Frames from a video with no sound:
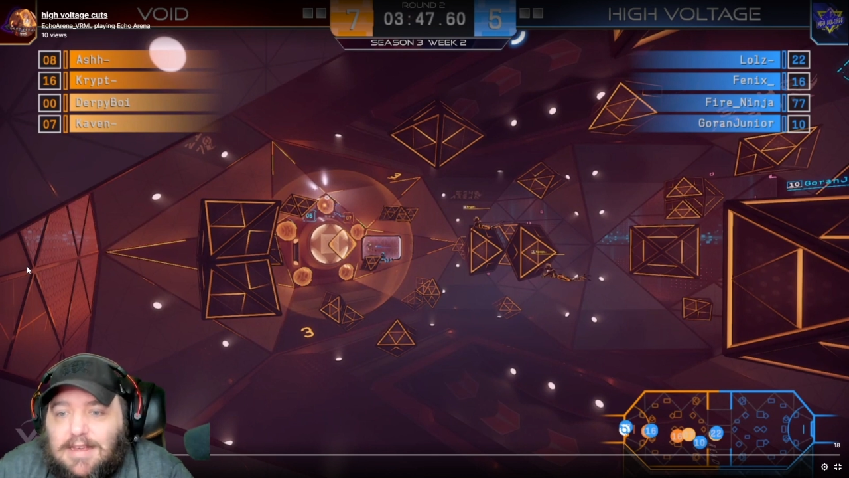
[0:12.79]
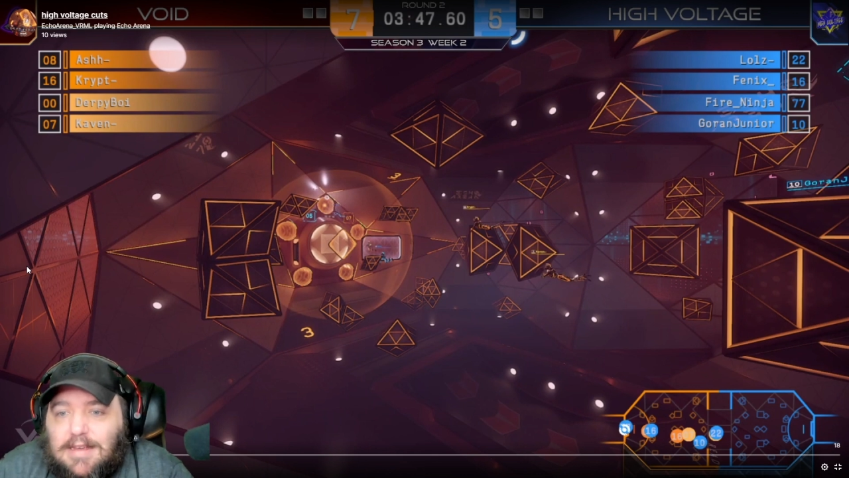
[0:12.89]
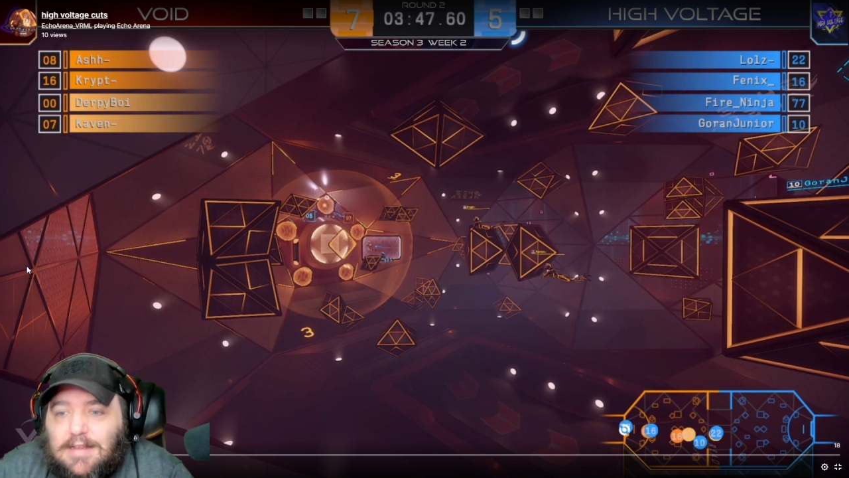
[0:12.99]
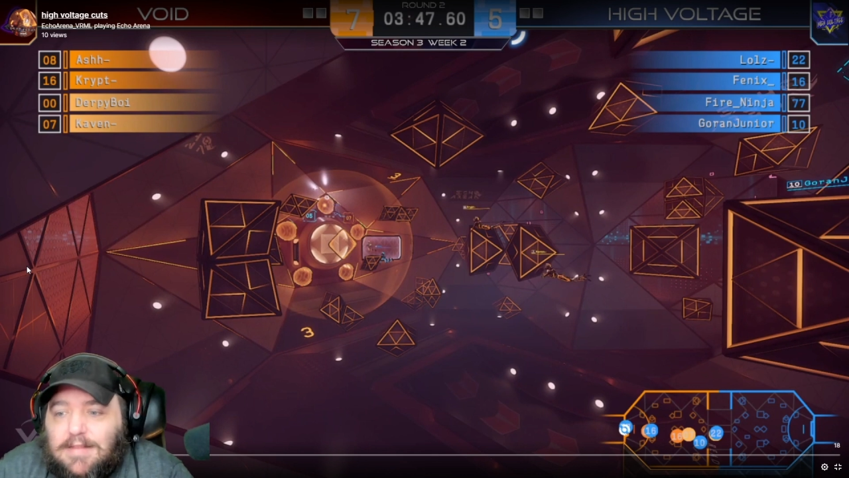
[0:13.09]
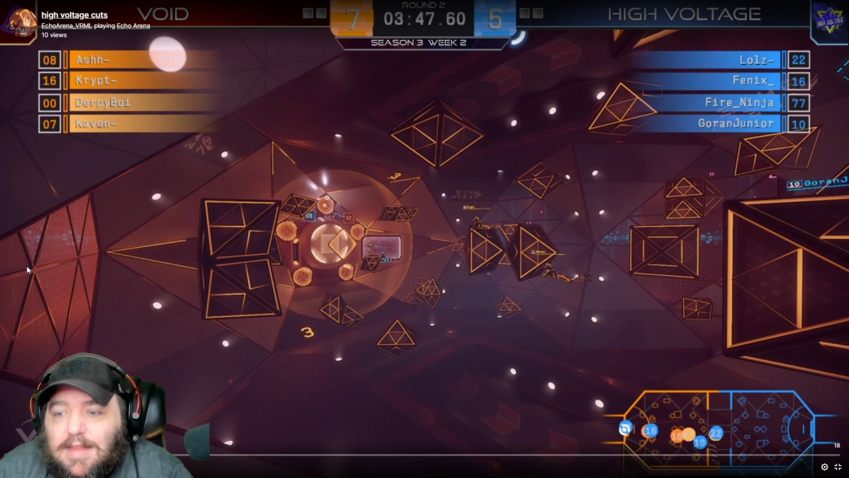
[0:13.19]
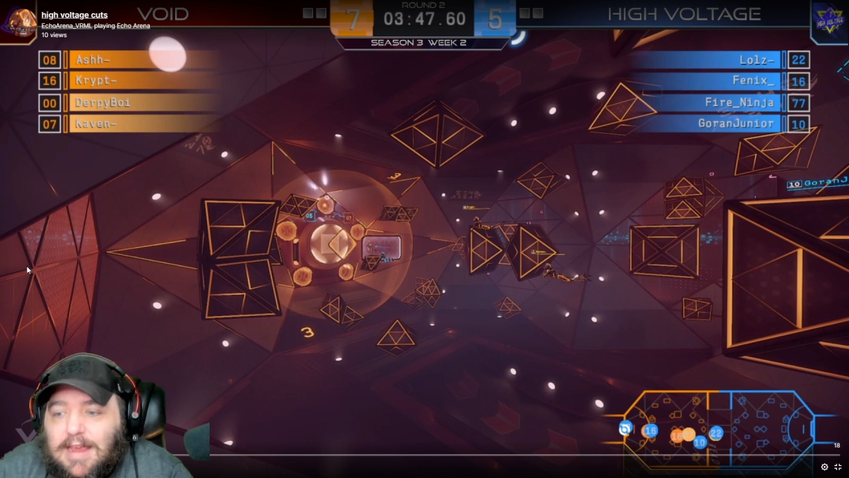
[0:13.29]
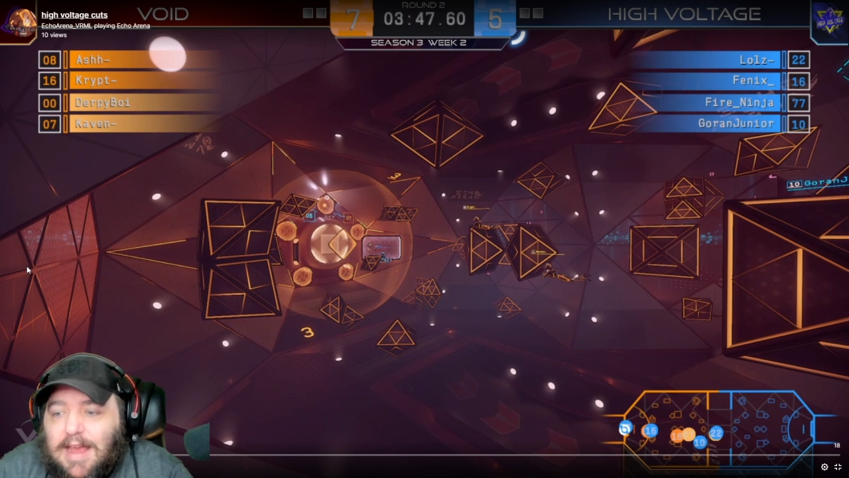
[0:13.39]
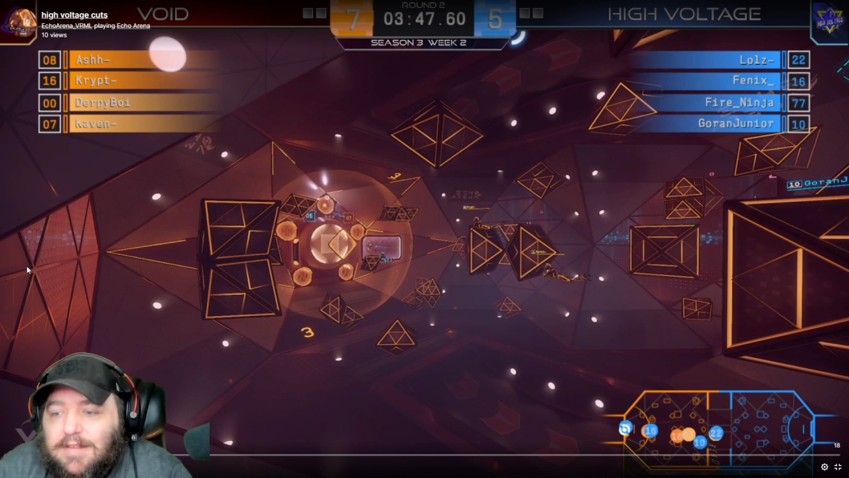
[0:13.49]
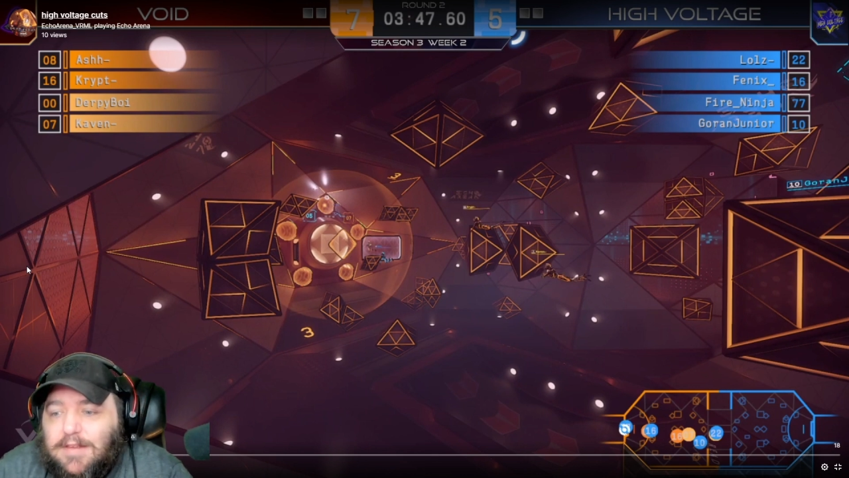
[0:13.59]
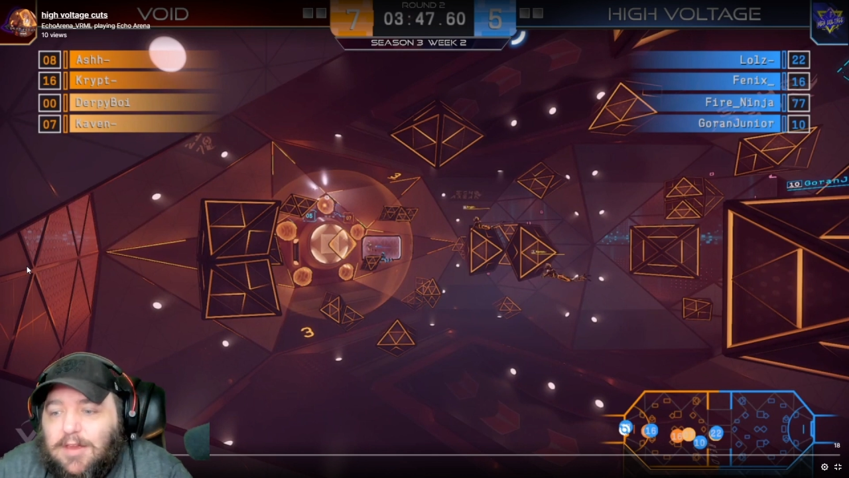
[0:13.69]
They
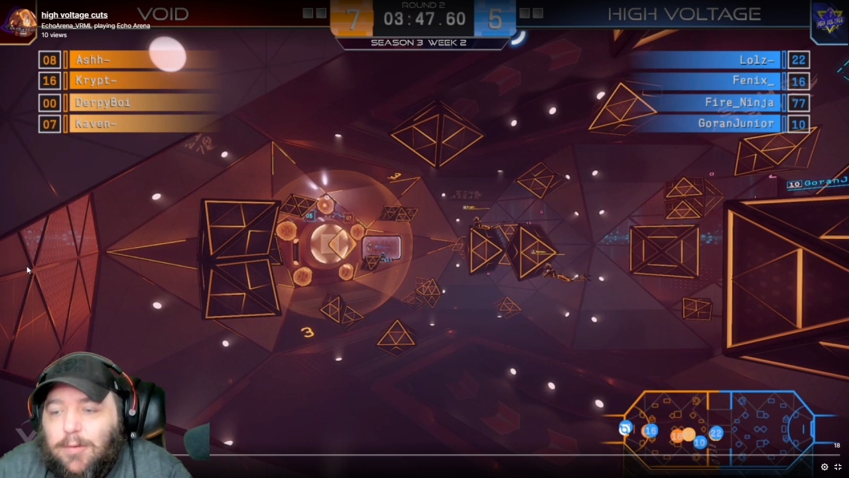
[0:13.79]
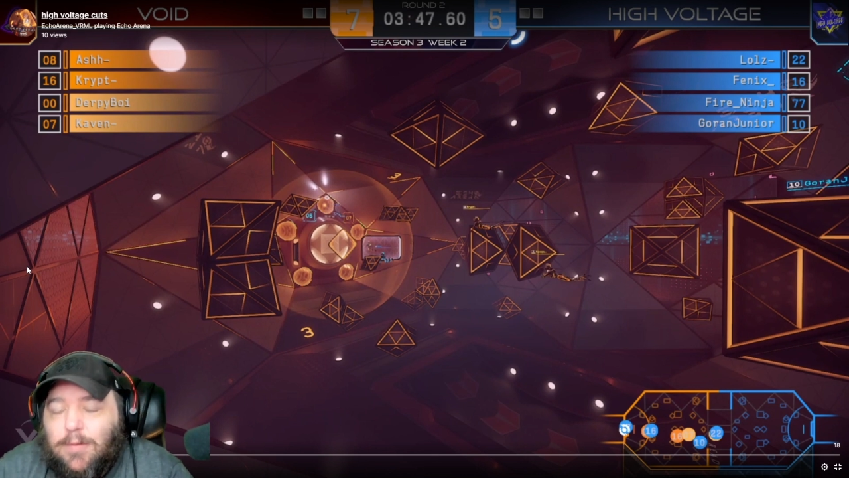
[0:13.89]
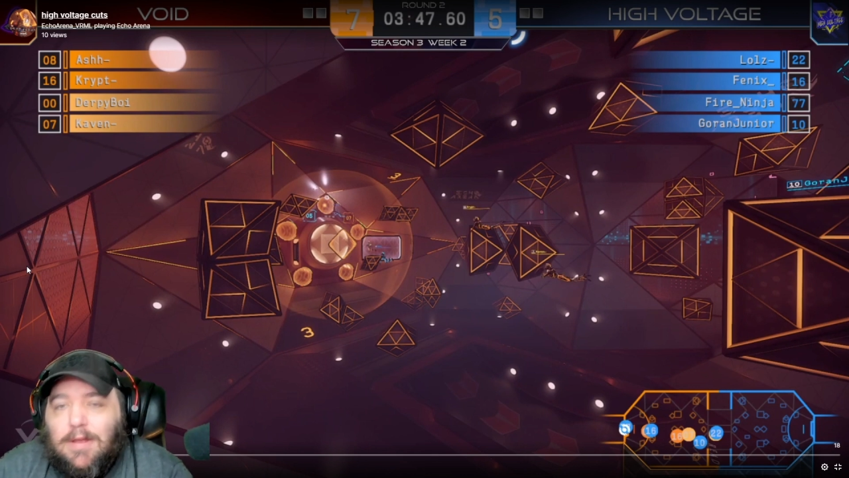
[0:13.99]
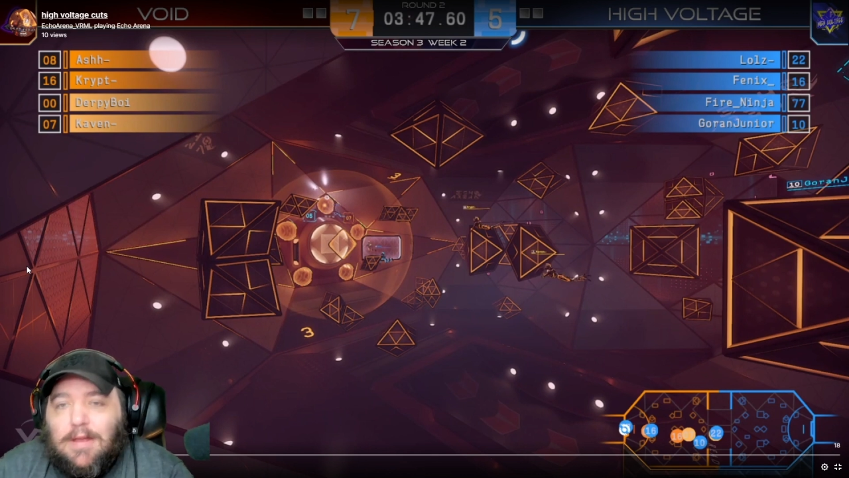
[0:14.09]
execute